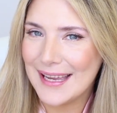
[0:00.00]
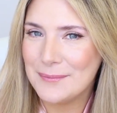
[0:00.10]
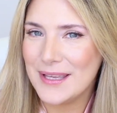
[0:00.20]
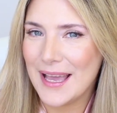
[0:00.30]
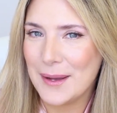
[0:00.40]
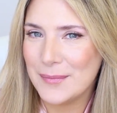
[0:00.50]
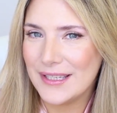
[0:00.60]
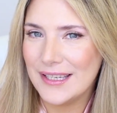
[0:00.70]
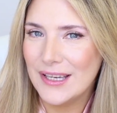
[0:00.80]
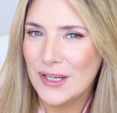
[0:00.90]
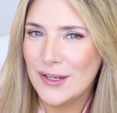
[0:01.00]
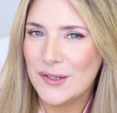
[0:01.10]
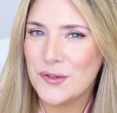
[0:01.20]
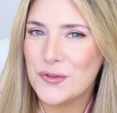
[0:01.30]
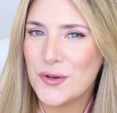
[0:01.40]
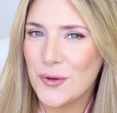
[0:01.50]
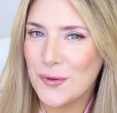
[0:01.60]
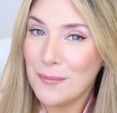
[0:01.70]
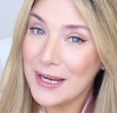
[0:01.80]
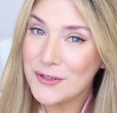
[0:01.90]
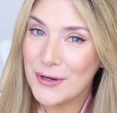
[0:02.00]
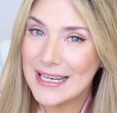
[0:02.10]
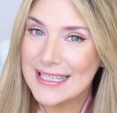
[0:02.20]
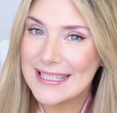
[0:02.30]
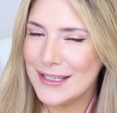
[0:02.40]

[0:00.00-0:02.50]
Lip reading: I'd be happy to show you my tricks.